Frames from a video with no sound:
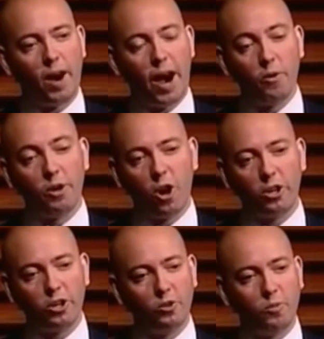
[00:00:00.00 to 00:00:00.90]
I would
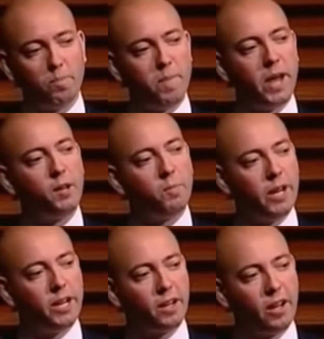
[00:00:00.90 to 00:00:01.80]
argue, many,
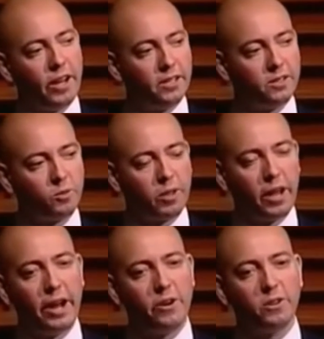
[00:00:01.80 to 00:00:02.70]
many clients with
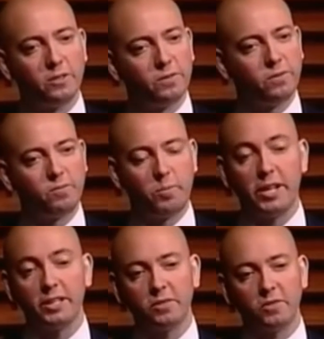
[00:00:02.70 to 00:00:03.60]
hundreds of
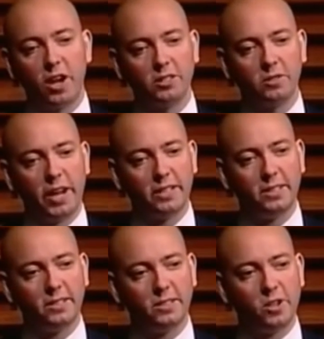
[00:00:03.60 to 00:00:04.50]
billions of dollars of
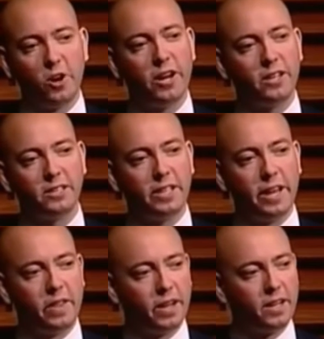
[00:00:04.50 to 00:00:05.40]
assets don't
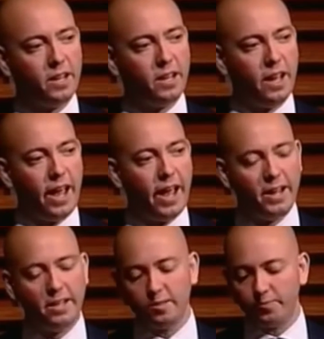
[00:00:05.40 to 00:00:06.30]
understand that.
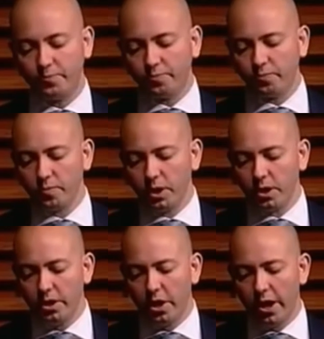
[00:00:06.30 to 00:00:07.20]
And
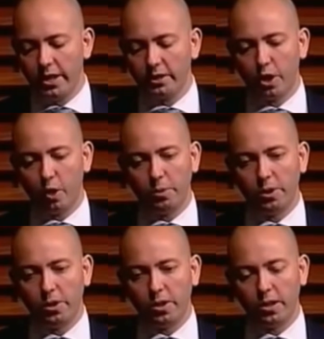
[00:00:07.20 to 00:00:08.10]
you know, an
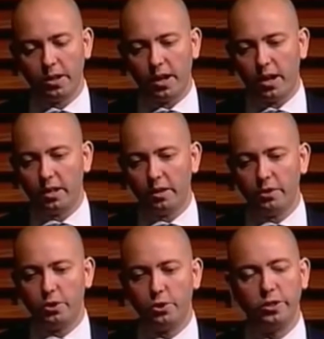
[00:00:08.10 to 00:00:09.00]
example, I'll give
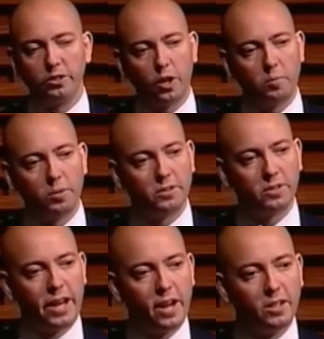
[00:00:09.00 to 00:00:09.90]
you two examples
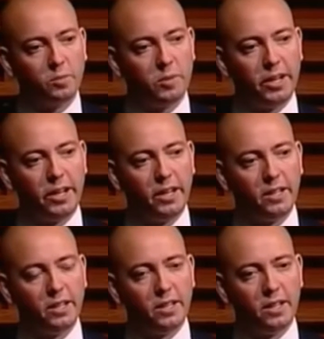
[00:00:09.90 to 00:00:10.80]
that
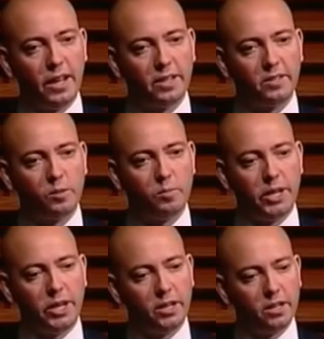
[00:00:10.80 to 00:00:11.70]
ultimately led to
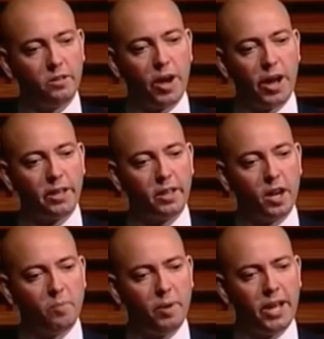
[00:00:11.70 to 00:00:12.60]
me writing the
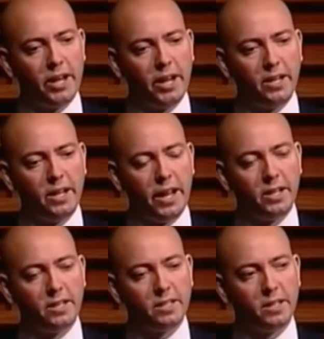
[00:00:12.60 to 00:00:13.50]
op-ed,
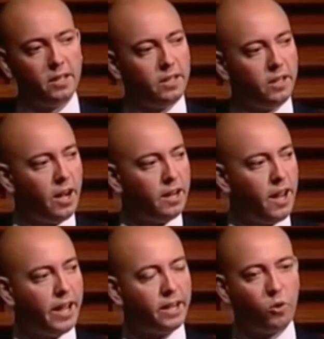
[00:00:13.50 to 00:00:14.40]
and you know, I'd
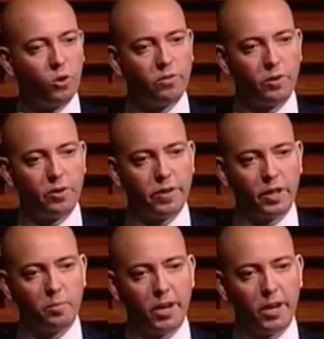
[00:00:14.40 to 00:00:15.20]
like all of you to think